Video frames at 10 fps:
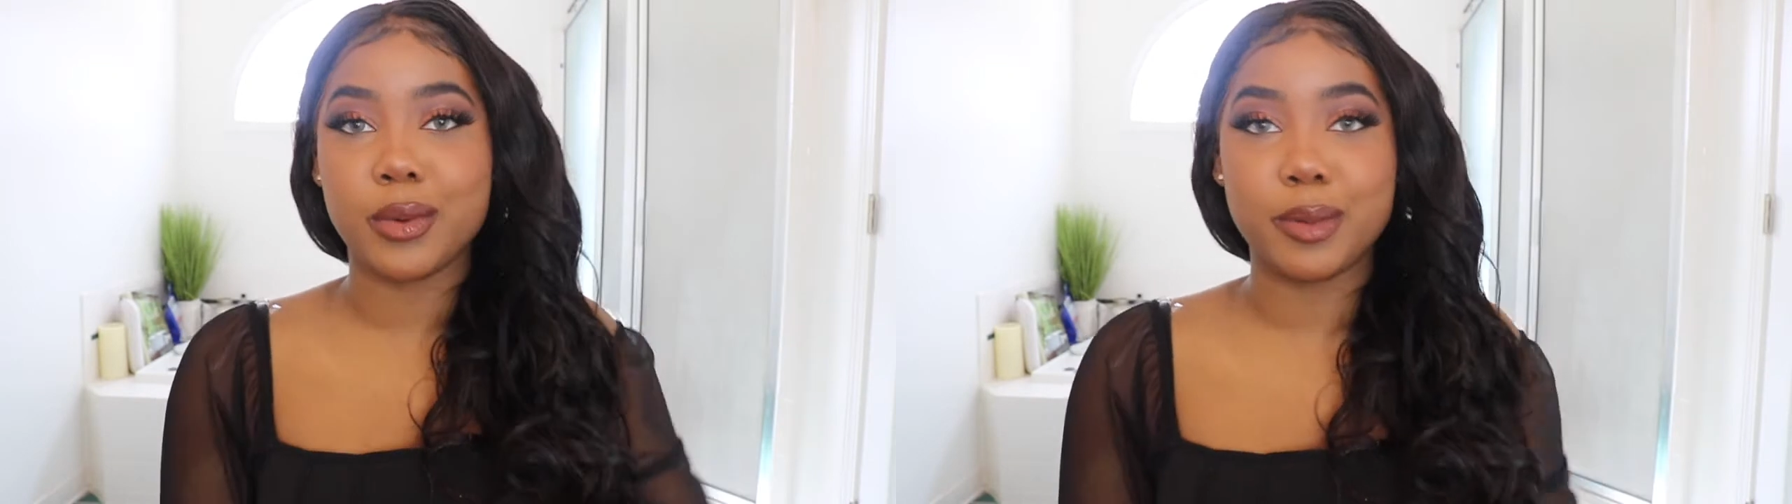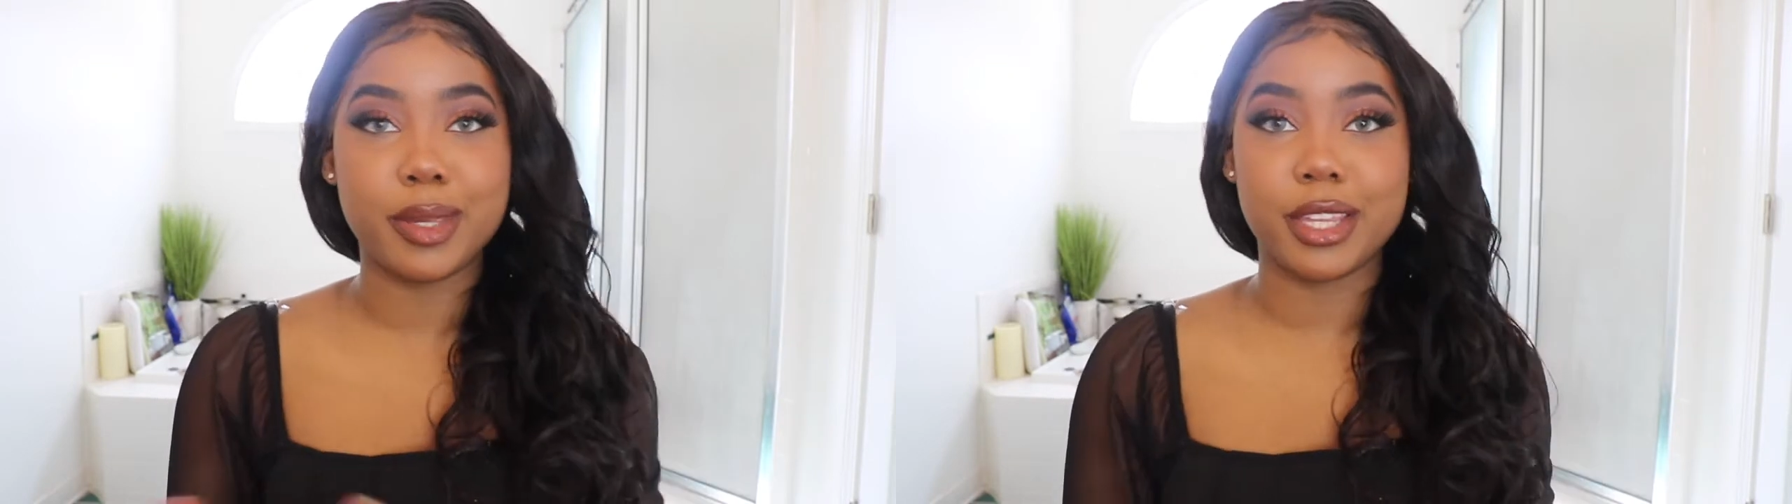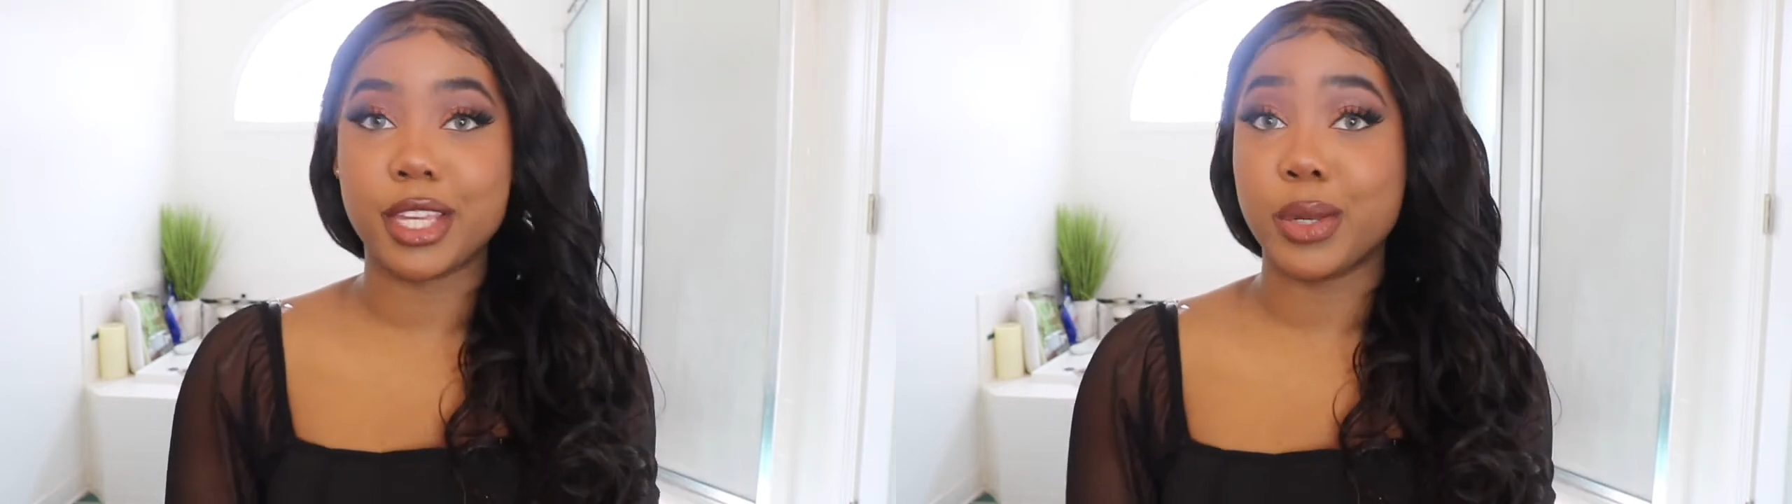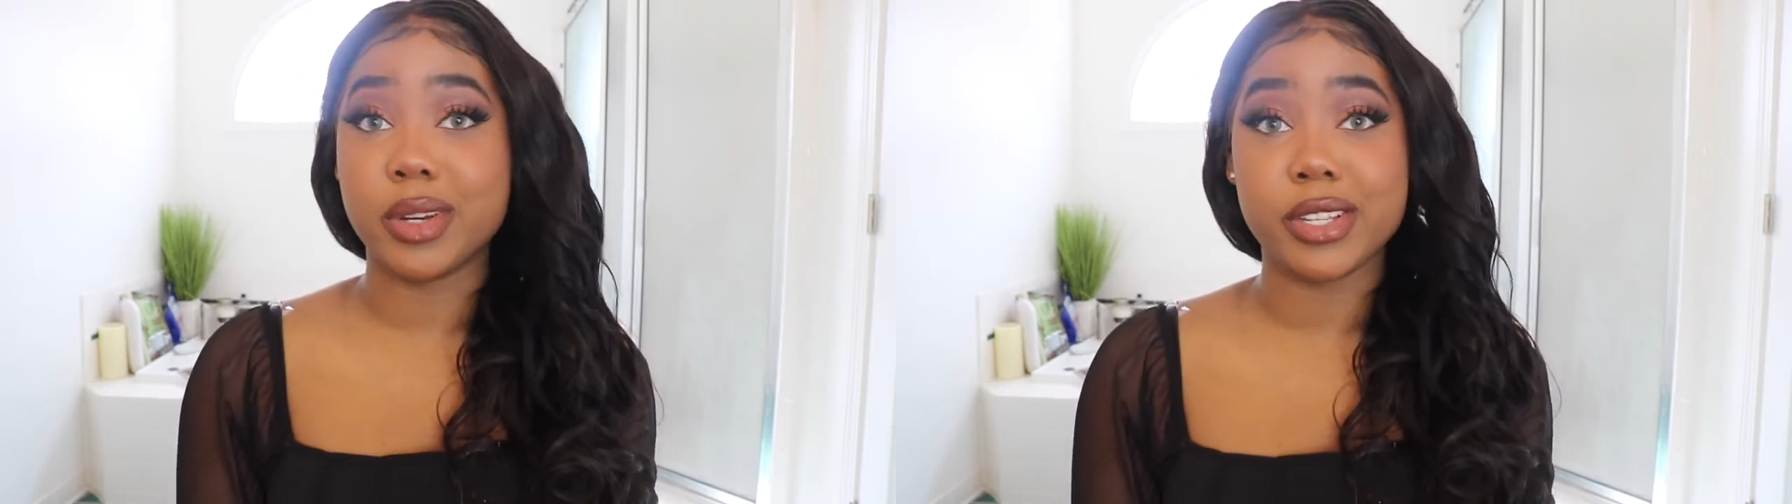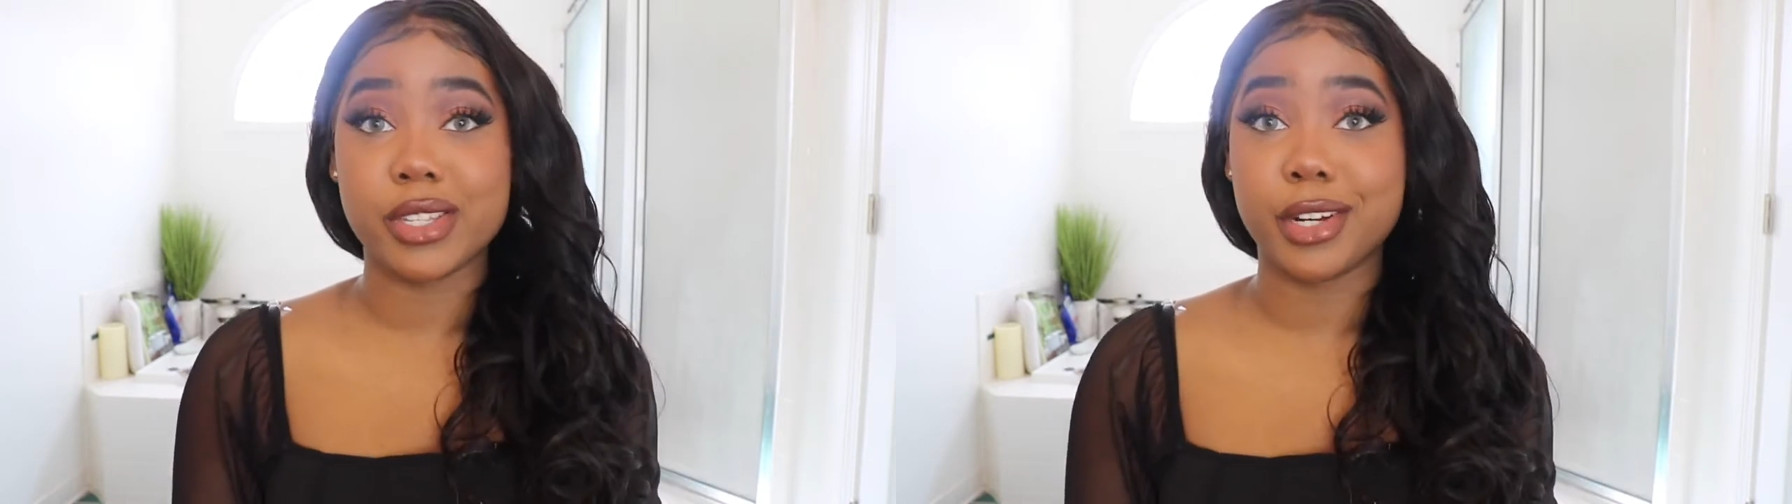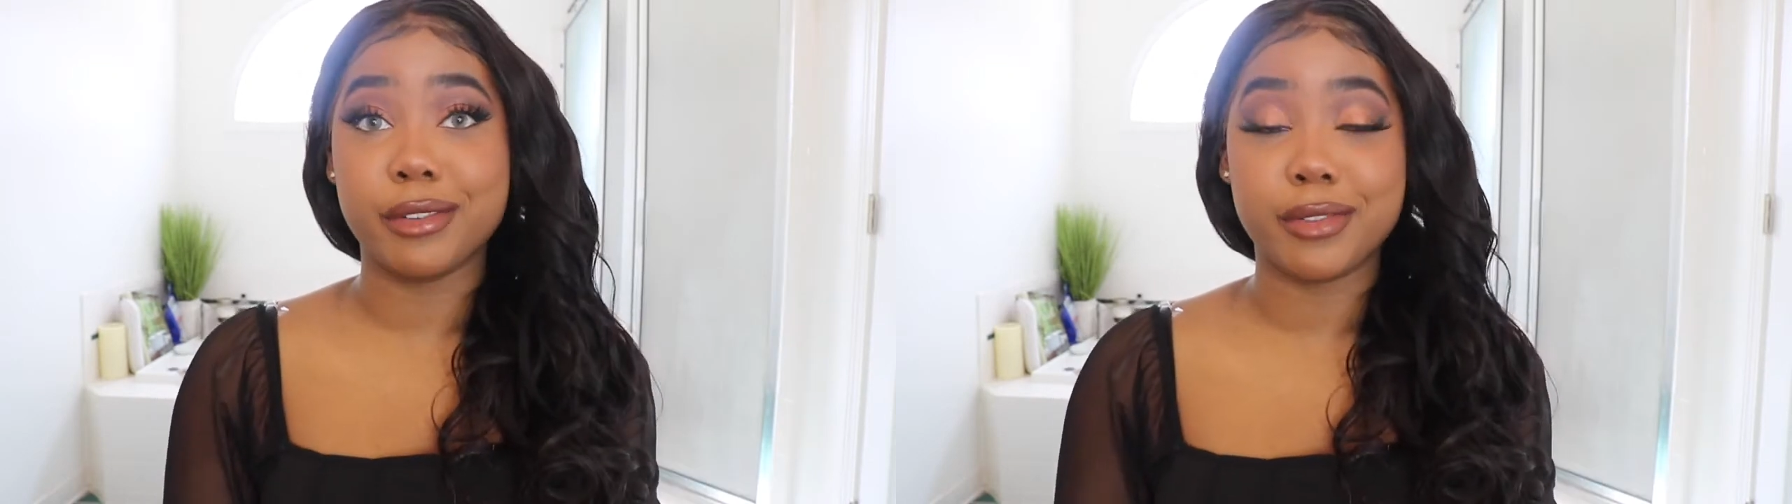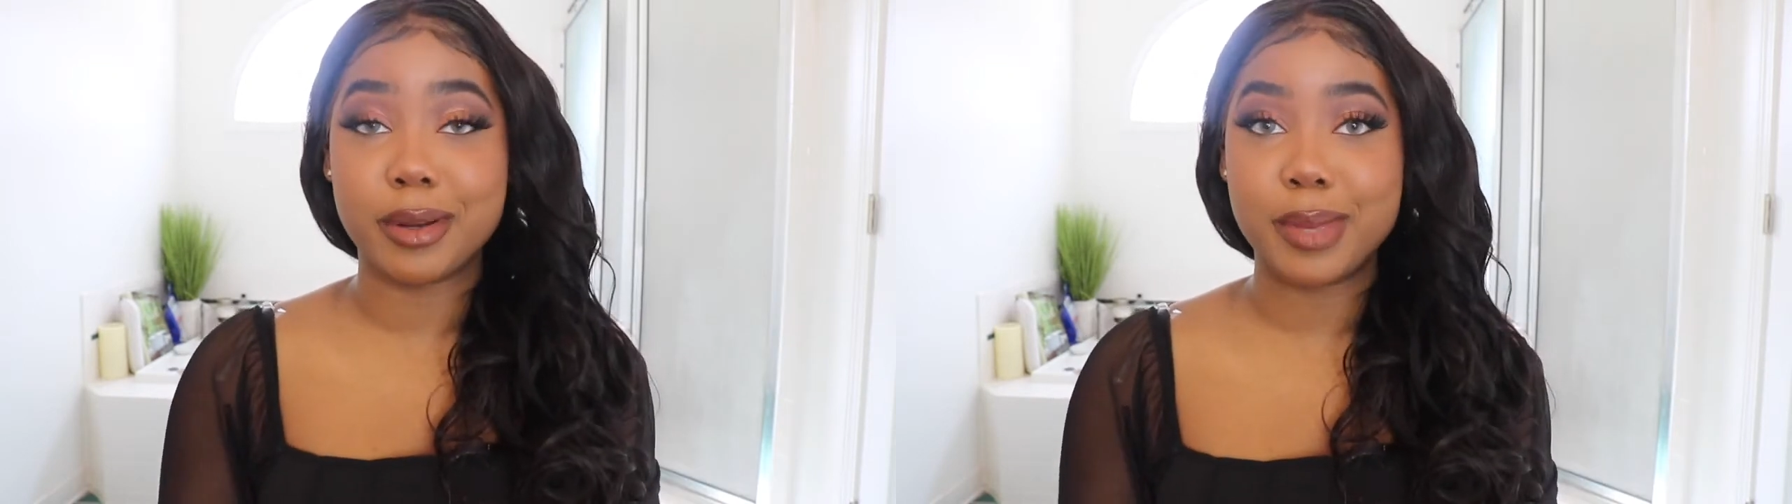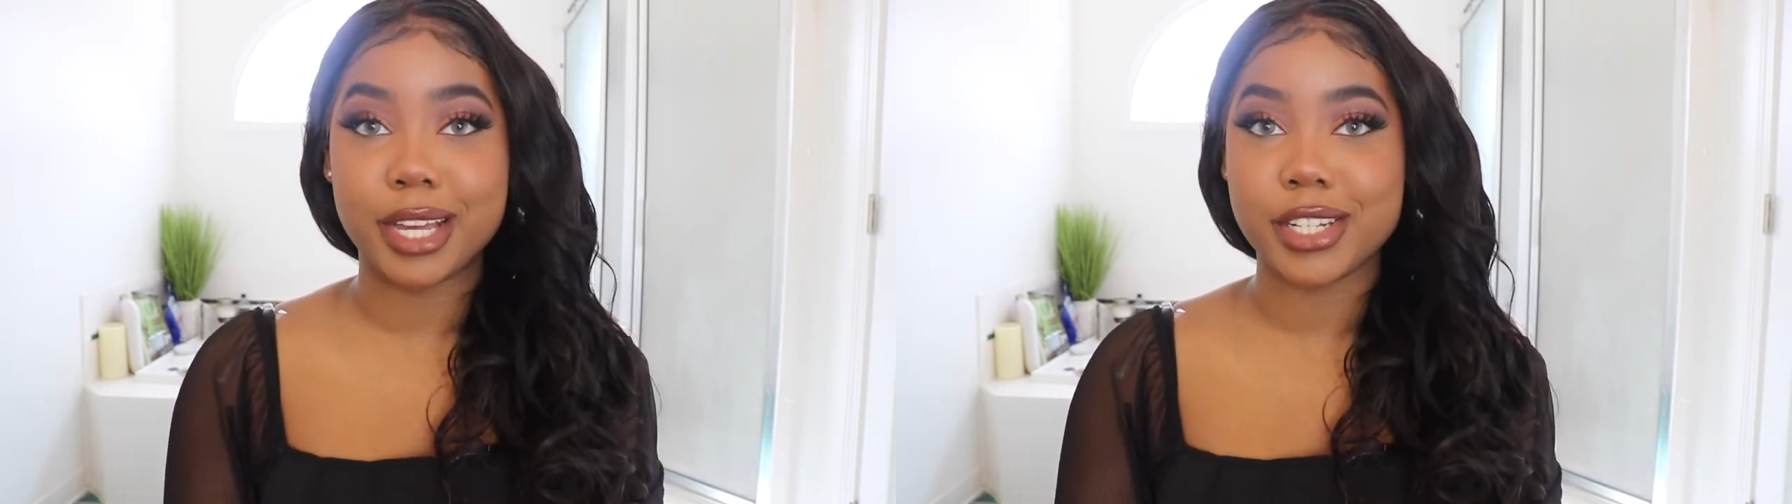it would be the cutest serve for
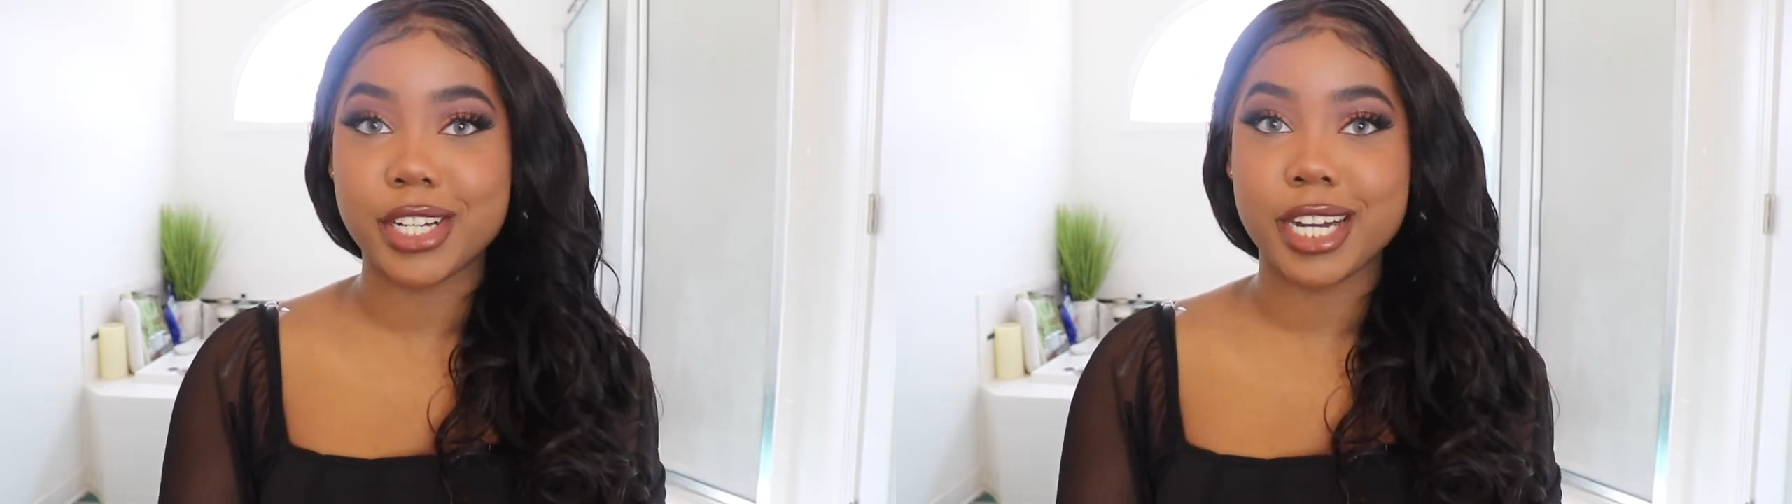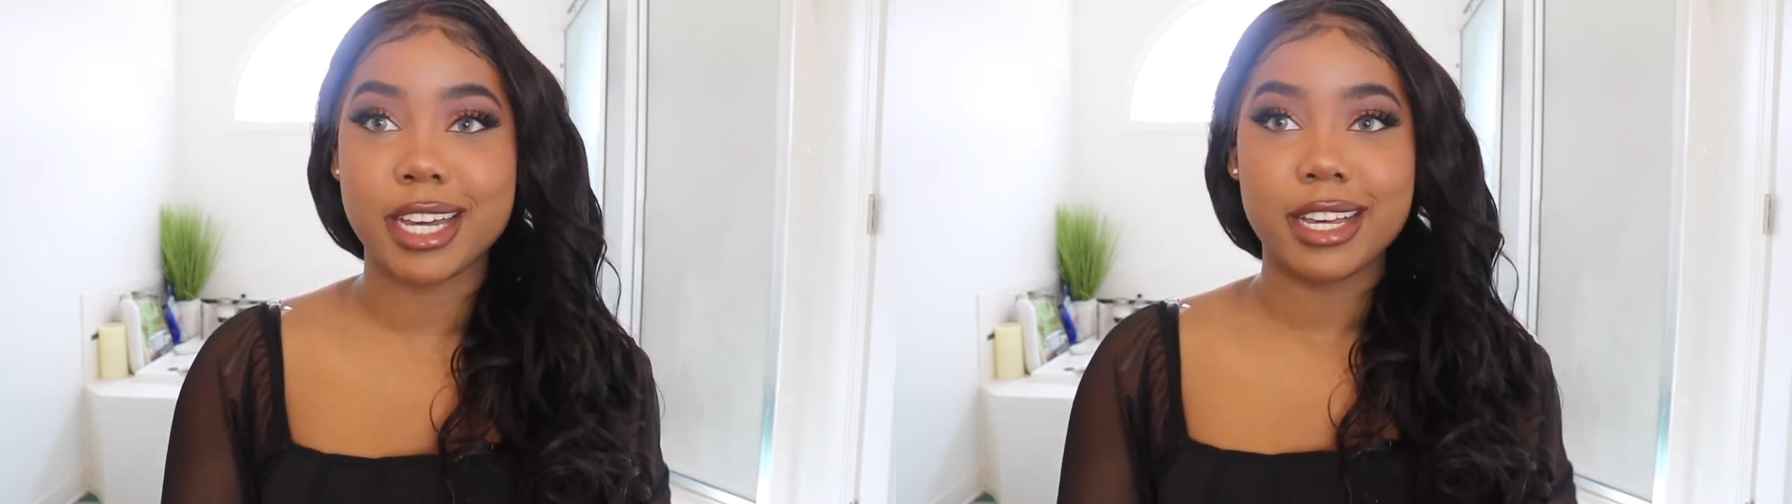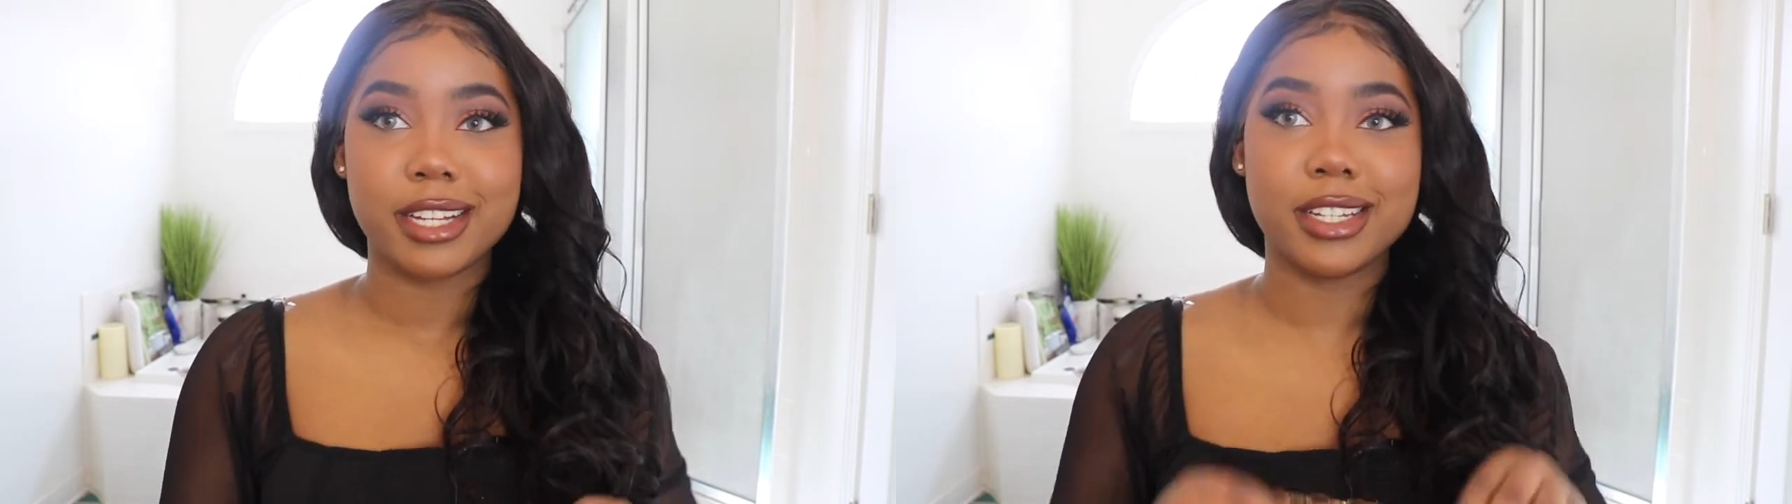a picture